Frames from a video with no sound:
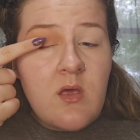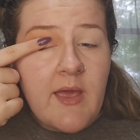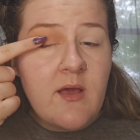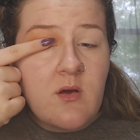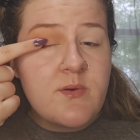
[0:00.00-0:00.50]

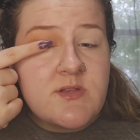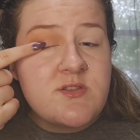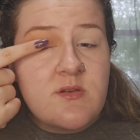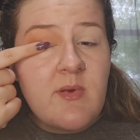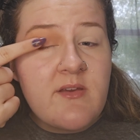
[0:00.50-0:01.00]
I always
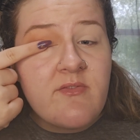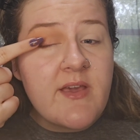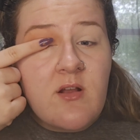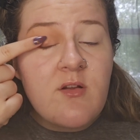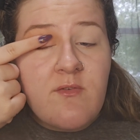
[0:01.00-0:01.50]
do my
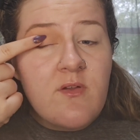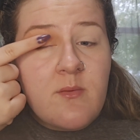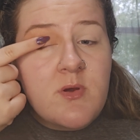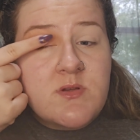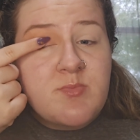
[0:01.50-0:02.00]
finger for the
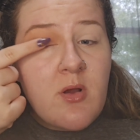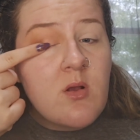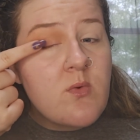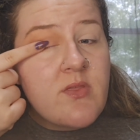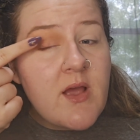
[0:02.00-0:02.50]
most
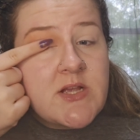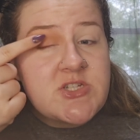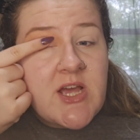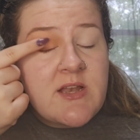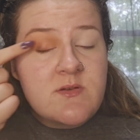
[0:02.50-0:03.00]
part with
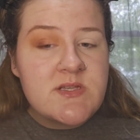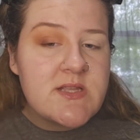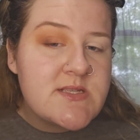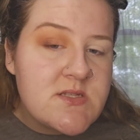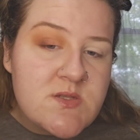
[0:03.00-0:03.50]
eyeshadows,
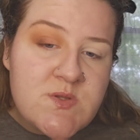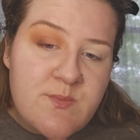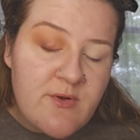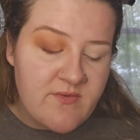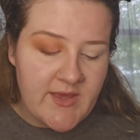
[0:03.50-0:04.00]
unless it's a
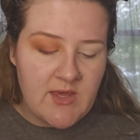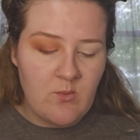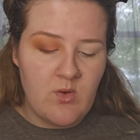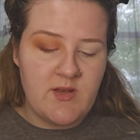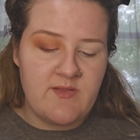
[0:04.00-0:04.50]
super flaky
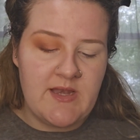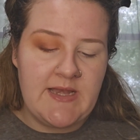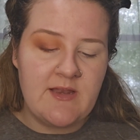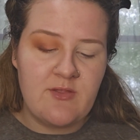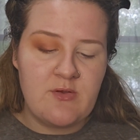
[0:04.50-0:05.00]
one and then I
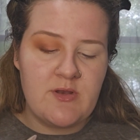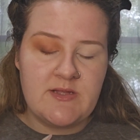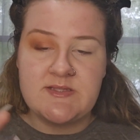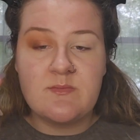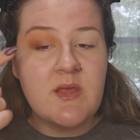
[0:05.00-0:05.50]
need to throw
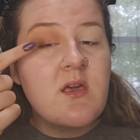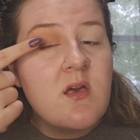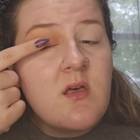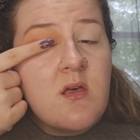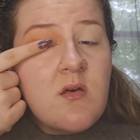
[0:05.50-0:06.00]
down some like
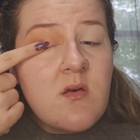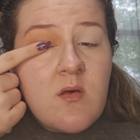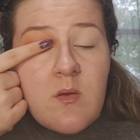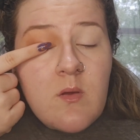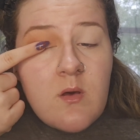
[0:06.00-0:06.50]

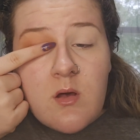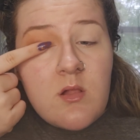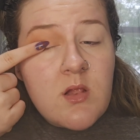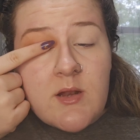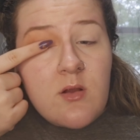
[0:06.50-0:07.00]

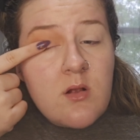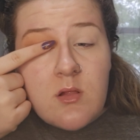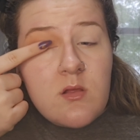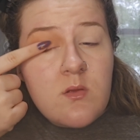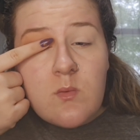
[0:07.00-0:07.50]
glitter
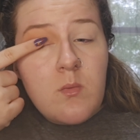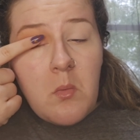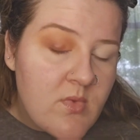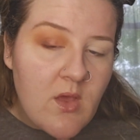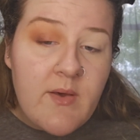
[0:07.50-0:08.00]
glue.
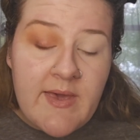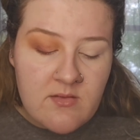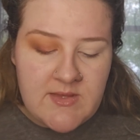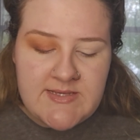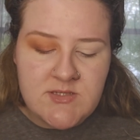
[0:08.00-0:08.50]
Okay,
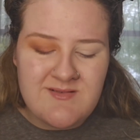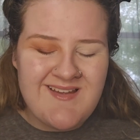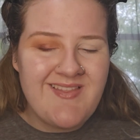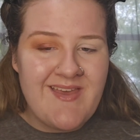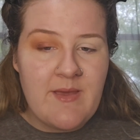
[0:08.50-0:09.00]
these are
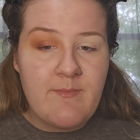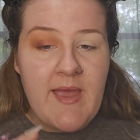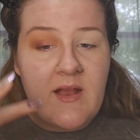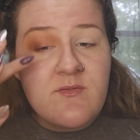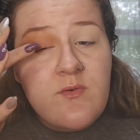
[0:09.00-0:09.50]
not that
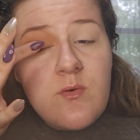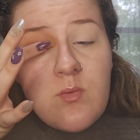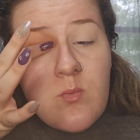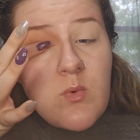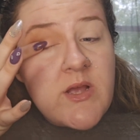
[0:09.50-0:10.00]

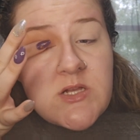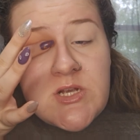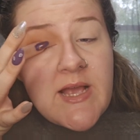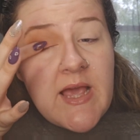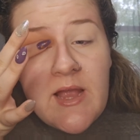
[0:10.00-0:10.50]
impactful, which
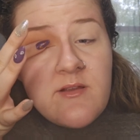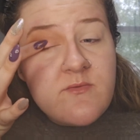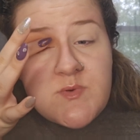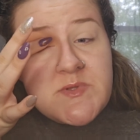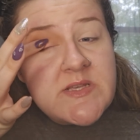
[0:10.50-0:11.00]
I kind of
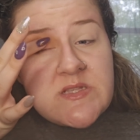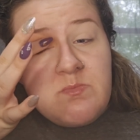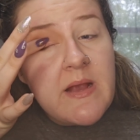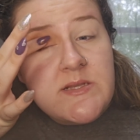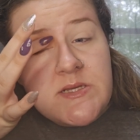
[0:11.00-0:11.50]
was
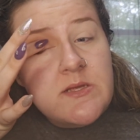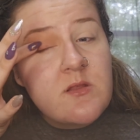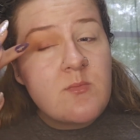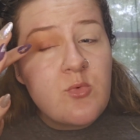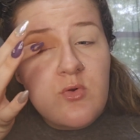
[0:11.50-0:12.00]
expecting.
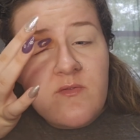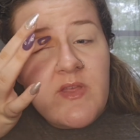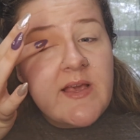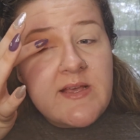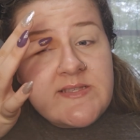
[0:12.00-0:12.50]
They're more of
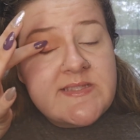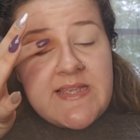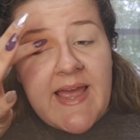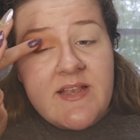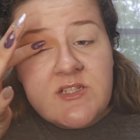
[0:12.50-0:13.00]
like a
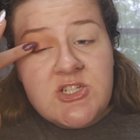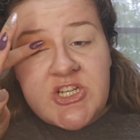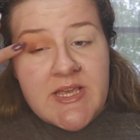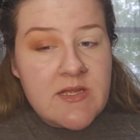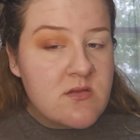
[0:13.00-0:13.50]
satin
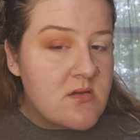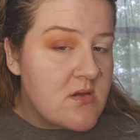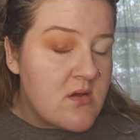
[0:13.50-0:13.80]
sheen.